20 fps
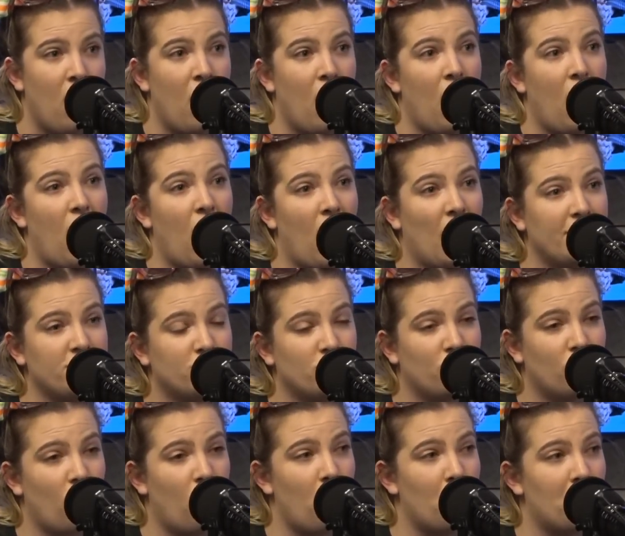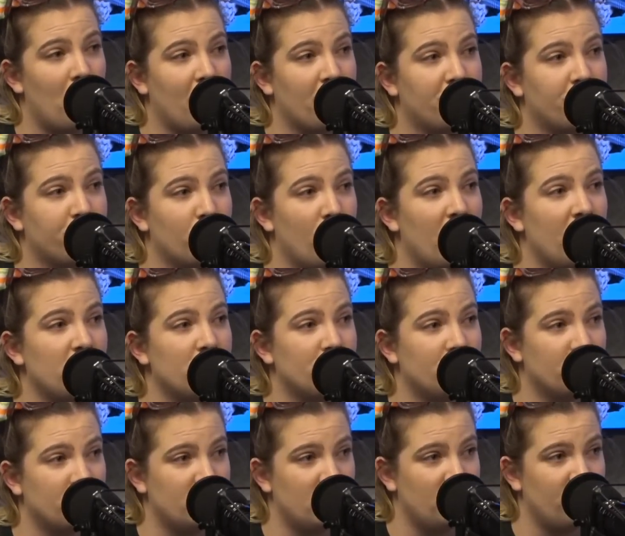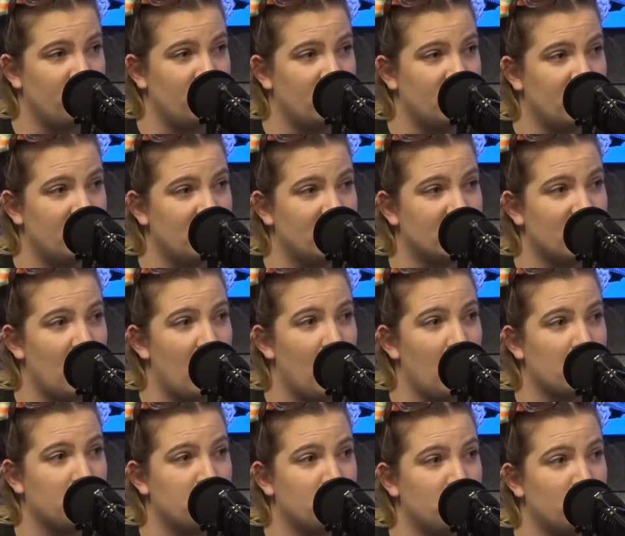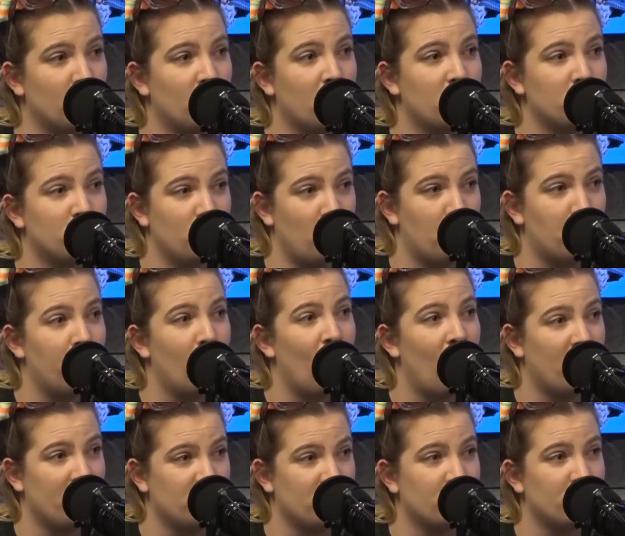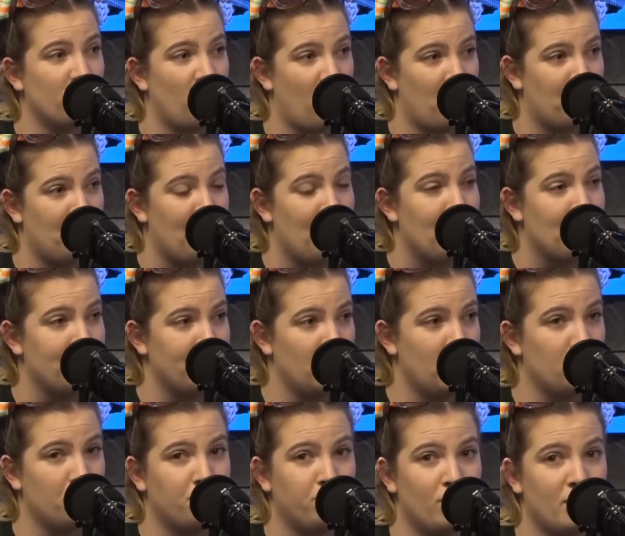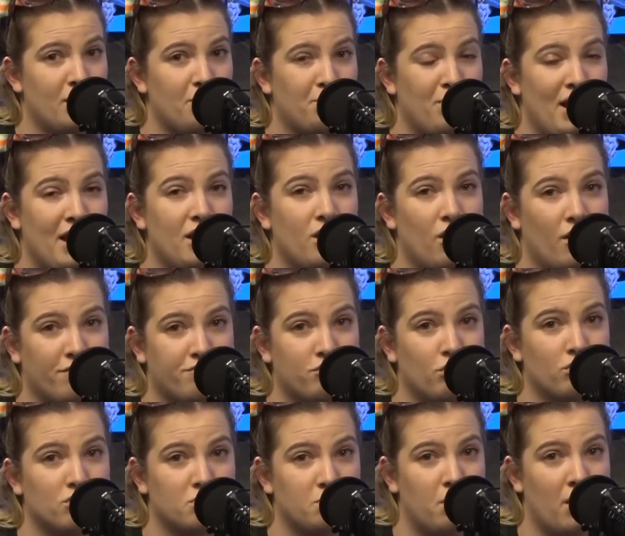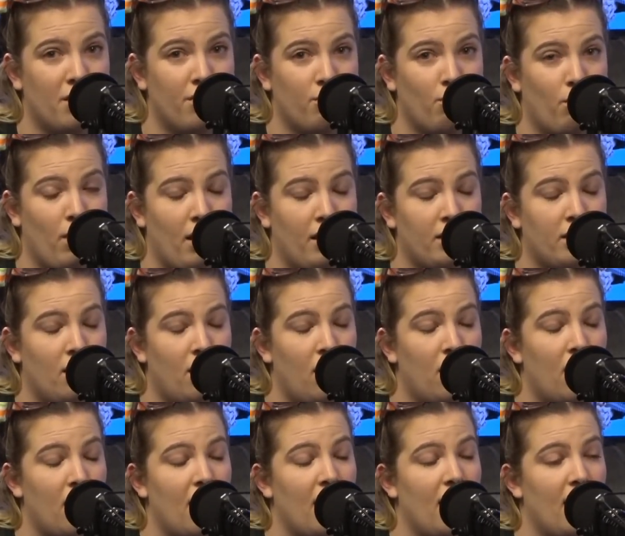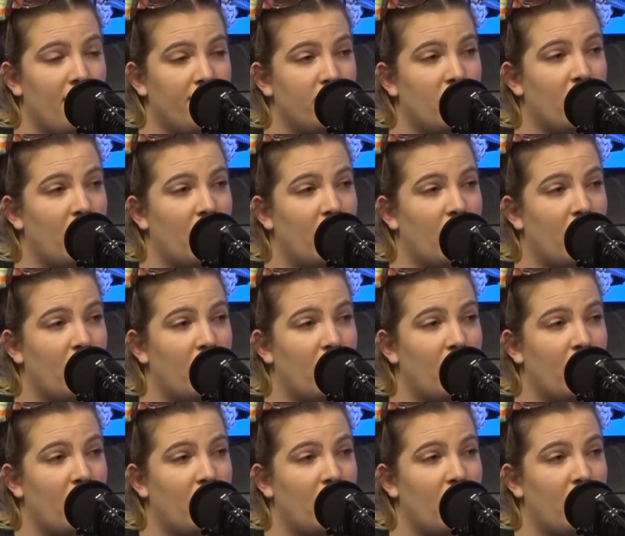I took all my Frasier DVDs and I took them to a pawn shop. Made a pretty penny off those, by the way. And then I